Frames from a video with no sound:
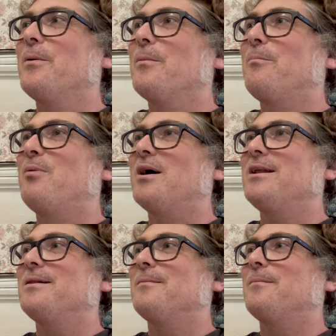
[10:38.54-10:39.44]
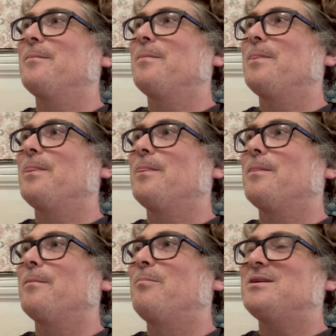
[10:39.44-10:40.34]
but
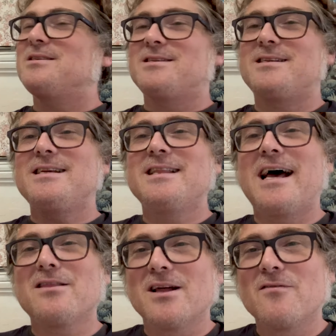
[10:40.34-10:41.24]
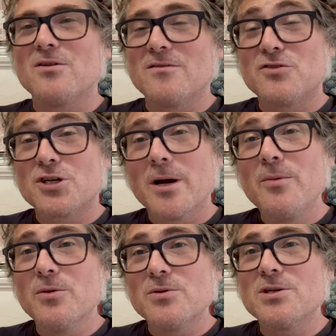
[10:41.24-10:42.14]
to see that level of
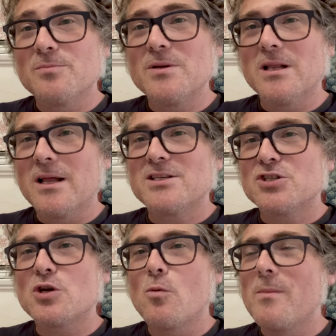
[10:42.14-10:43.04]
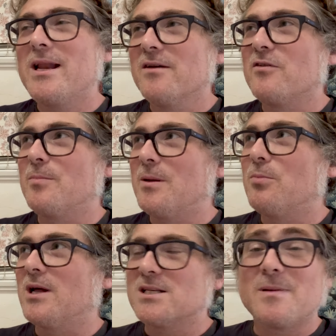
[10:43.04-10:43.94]
tribute to like so many of the
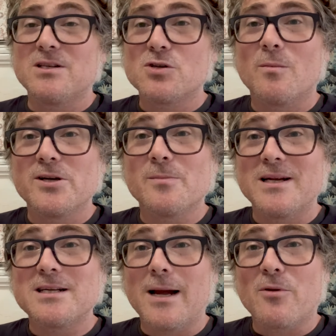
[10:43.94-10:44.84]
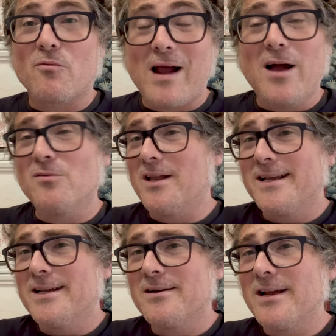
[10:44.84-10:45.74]
people I spent so much of my time around, like
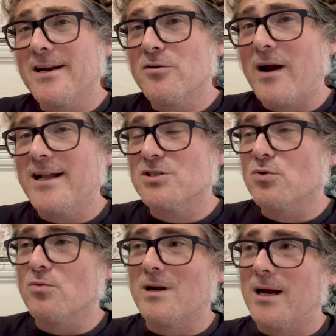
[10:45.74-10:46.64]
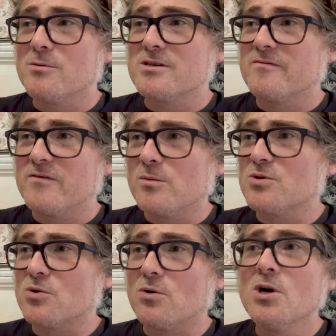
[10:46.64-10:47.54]
in grad school, when I was in film
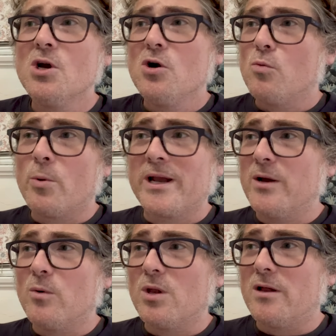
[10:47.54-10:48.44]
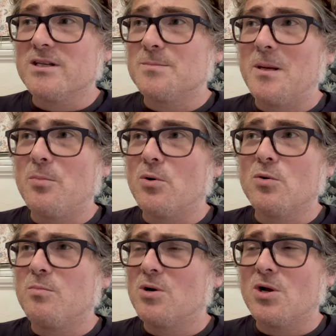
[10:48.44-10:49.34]
school, working with all these people who
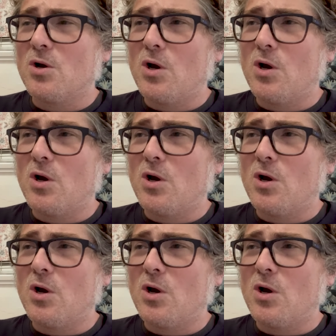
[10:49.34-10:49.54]
put